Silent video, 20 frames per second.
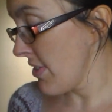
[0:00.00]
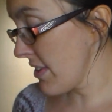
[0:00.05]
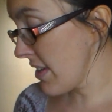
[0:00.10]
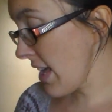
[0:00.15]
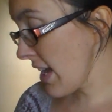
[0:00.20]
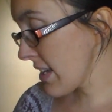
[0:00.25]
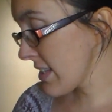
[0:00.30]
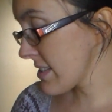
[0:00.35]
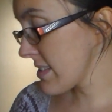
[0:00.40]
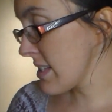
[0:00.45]
The
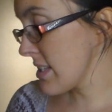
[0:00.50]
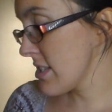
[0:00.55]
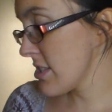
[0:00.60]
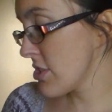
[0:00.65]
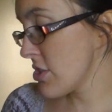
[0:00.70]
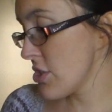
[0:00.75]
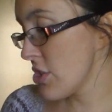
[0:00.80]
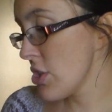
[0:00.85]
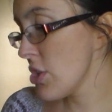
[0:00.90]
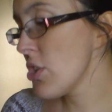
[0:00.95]
next
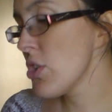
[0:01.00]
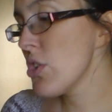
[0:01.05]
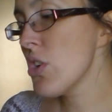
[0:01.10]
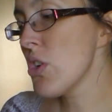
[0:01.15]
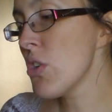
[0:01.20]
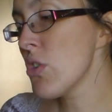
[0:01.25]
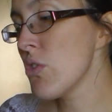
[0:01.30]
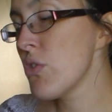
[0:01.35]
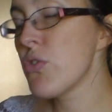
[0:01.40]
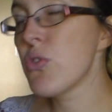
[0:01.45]
is
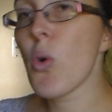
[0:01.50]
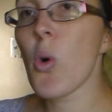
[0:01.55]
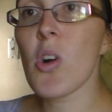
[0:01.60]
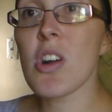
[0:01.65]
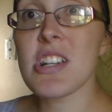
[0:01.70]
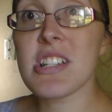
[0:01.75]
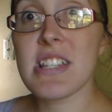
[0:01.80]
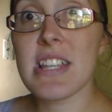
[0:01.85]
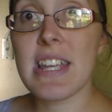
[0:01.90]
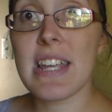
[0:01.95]
2
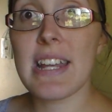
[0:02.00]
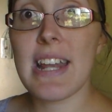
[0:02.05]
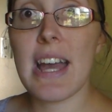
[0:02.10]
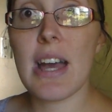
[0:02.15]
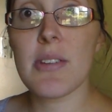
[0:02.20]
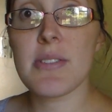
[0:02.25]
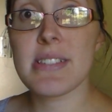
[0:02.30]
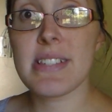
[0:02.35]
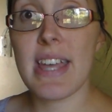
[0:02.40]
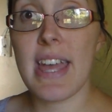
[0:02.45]

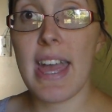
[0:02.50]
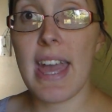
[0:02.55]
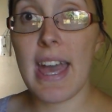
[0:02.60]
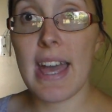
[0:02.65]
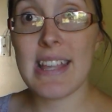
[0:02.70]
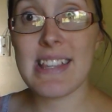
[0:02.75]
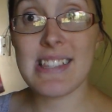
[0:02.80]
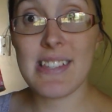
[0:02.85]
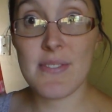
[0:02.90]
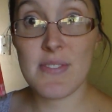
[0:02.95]
14-ounce
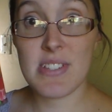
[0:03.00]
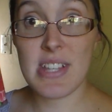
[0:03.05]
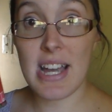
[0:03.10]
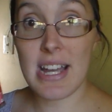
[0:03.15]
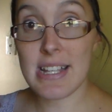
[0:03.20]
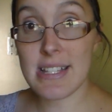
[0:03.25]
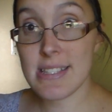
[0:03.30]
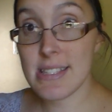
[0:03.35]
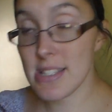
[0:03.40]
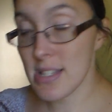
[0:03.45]
cans of
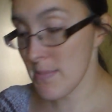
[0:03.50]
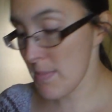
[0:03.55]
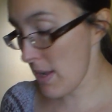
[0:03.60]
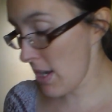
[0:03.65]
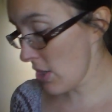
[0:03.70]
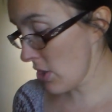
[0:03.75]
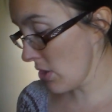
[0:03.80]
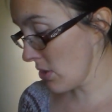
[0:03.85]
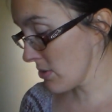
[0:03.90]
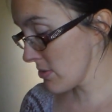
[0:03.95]
diced
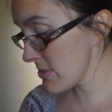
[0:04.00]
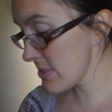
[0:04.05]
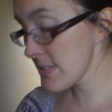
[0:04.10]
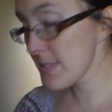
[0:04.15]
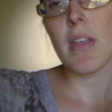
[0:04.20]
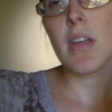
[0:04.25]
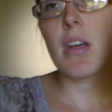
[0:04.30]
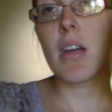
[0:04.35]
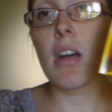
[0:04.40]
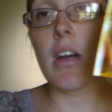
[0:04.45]
tomatoes,
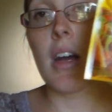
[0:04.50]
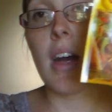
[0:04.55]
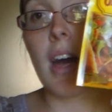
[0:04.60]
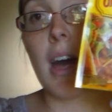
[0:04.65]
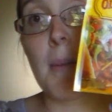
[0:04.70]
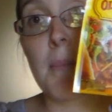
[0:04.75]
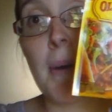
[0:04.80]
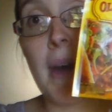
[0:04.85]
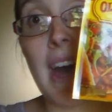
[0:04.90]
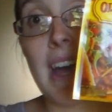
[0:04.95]

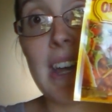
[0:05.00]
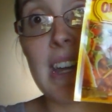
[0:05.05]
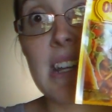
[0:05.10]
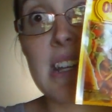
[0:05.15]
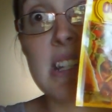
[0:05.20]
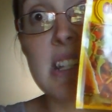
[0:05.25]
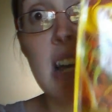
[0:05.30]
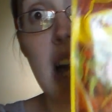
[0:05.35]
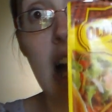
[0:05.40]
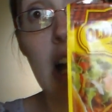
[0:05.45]
a
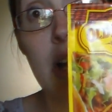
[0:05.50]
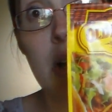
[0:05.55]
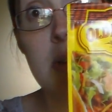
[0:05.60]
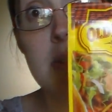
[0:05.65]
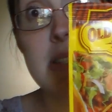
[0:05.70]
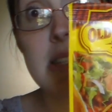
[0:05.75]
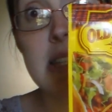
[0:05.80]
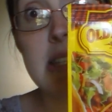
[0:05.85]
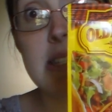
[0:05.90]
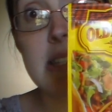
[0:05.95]
packet of
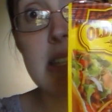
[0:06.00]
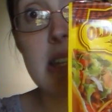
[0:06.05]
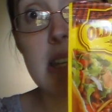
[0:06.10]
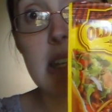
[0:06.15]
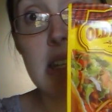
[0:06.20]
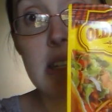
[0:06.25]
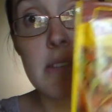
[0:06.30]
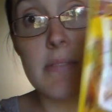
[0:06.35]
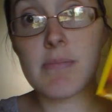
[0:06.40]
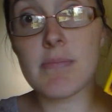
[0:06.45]
taco
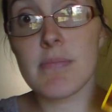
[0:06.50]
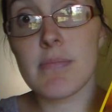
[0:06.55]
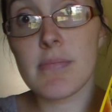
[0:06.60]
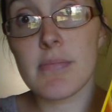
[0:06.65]
seasoning.